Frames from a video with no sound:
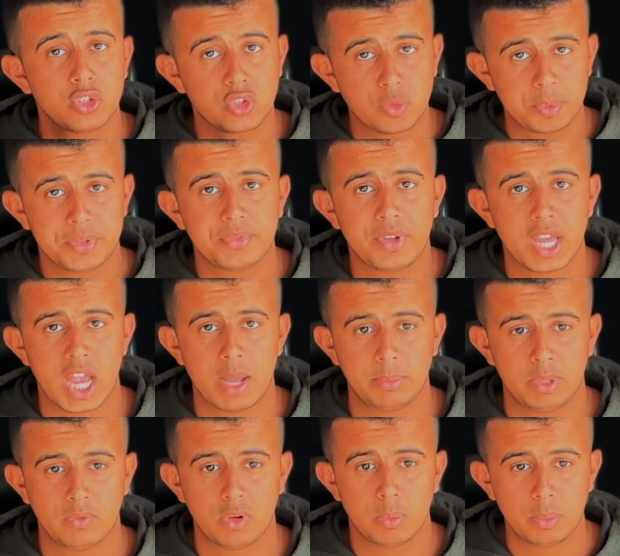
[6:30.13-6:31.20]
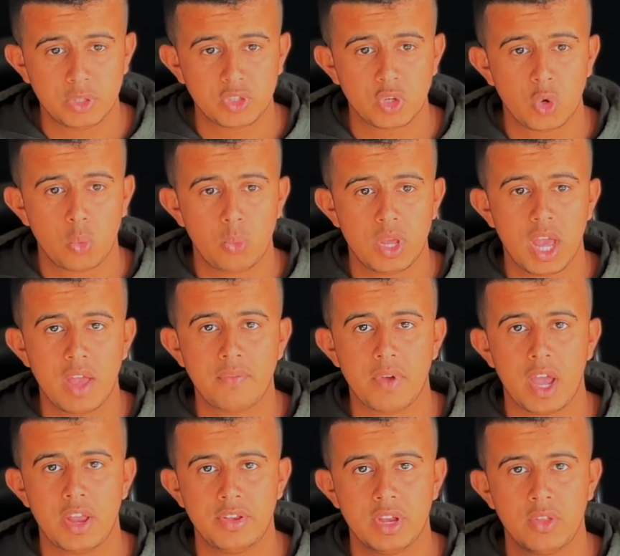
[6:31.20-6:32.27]
Shopify app development, we have
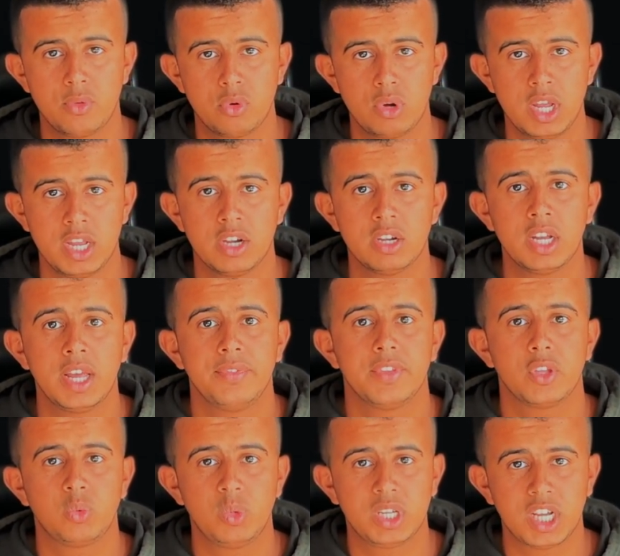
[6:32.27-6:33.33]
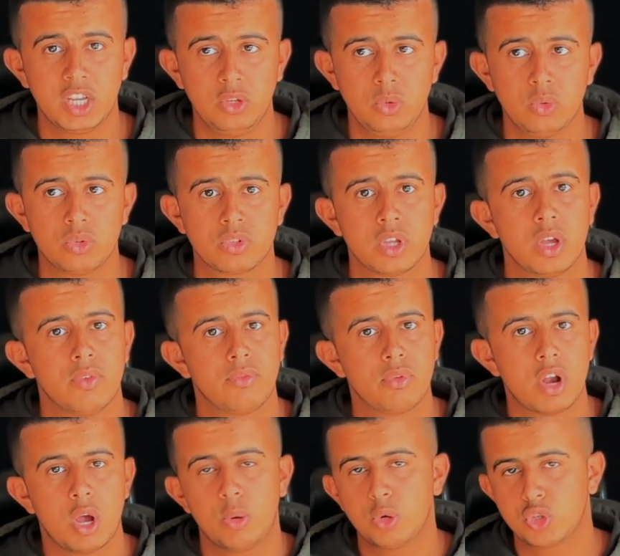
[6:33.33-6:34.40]
another layer that we can use for
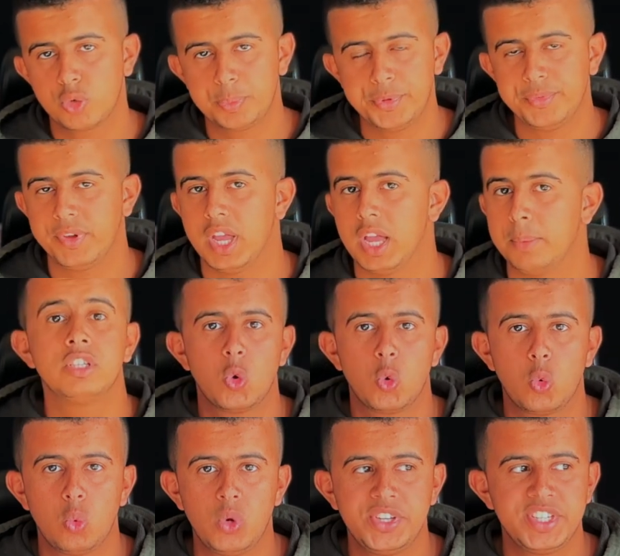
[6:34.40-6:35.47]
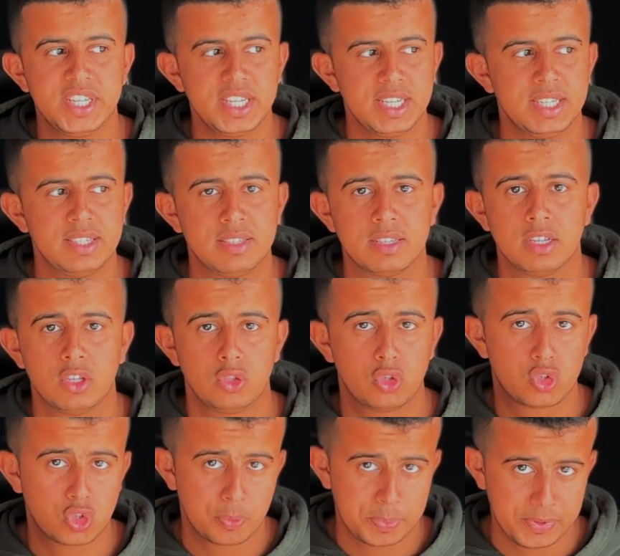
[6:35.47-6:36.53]
our Shopify app, which is the
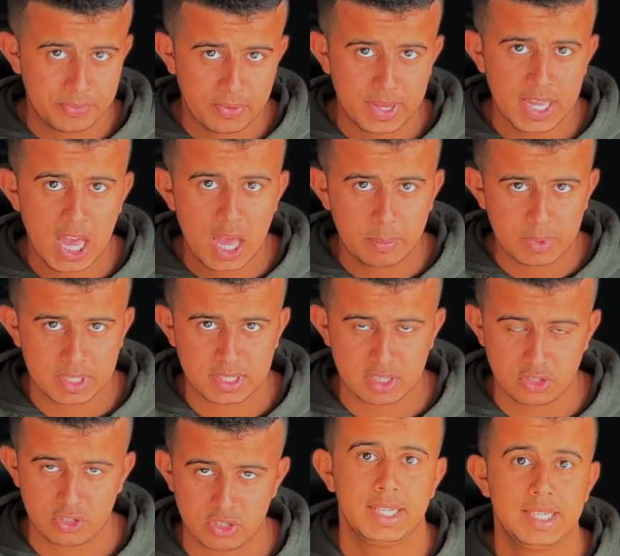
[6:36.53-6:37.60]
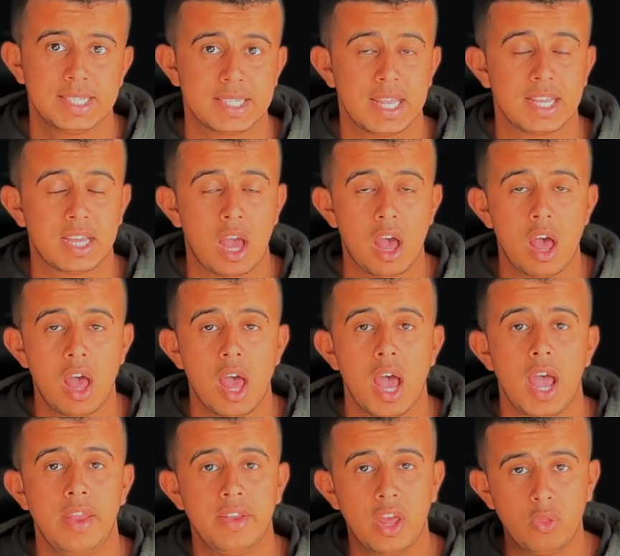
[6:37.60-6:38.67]
Shopify app extension. It's like a,
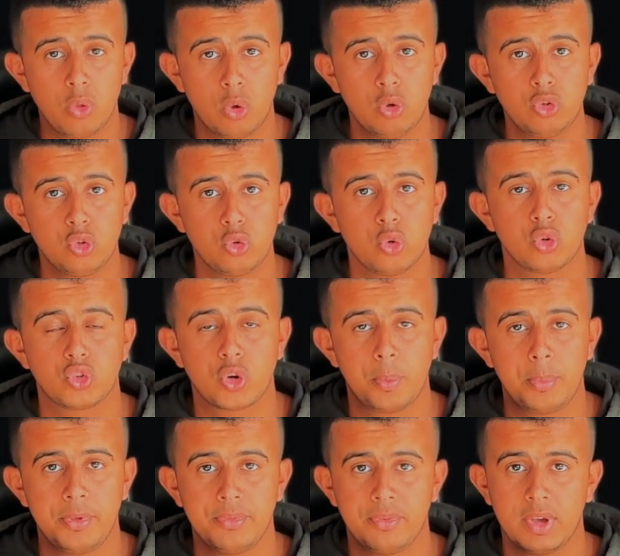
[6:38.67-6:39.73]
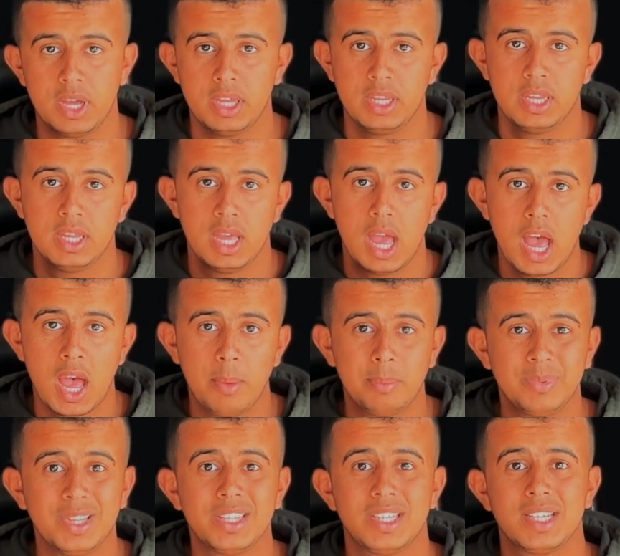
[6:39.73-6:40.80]
an add-on to your Shopify app
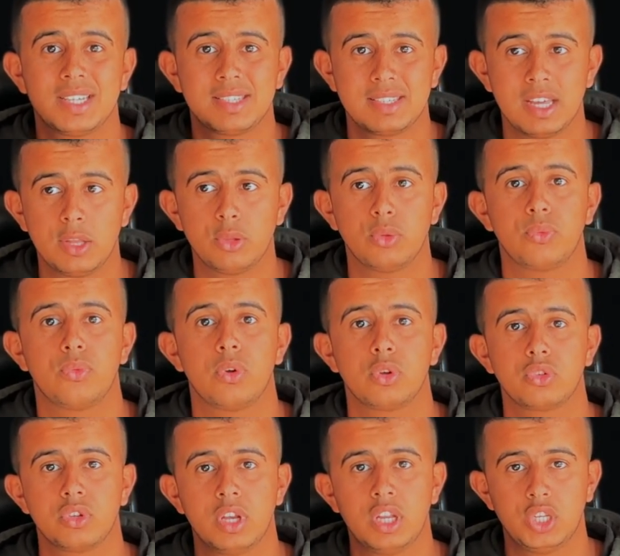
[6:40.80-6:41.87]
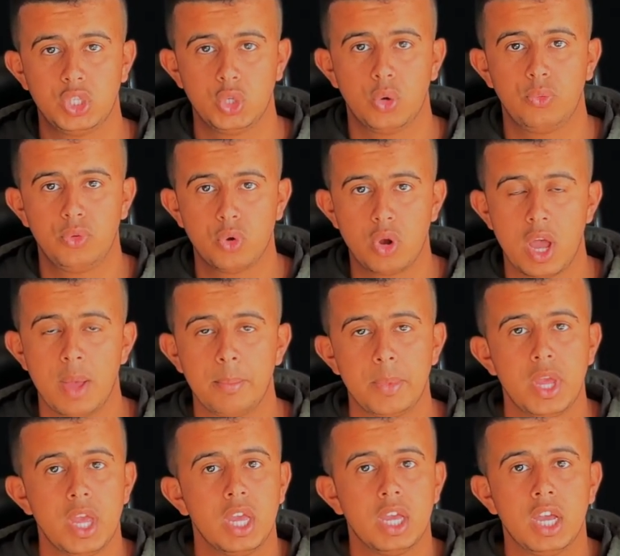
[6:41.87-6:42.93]
that extends the functionality of your app
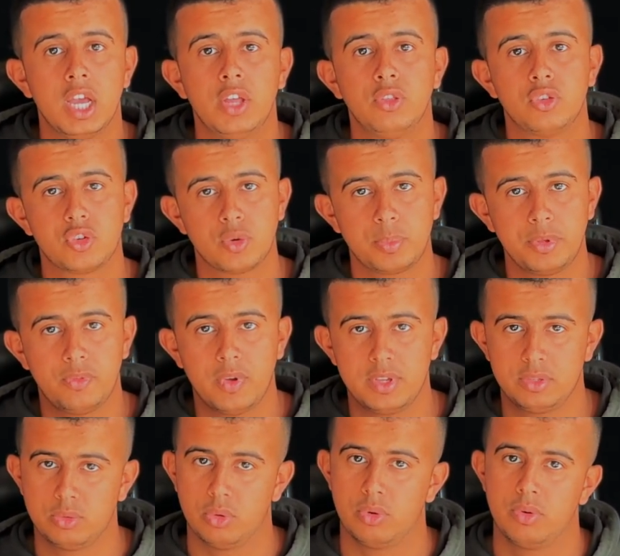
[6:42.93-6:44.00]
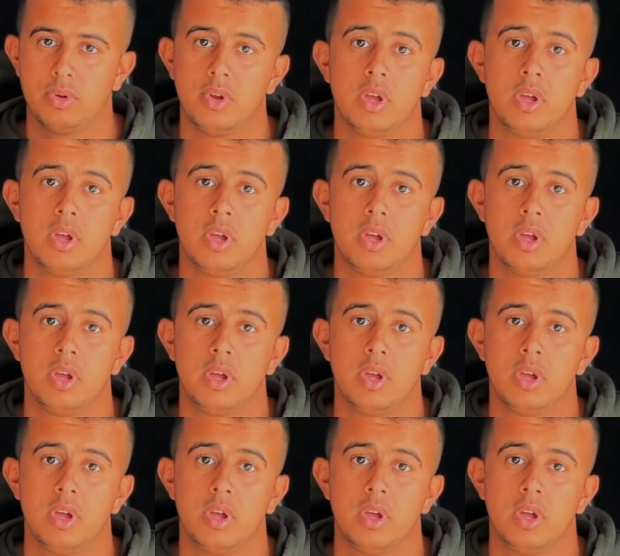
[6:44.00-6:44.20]
and the Shopify store.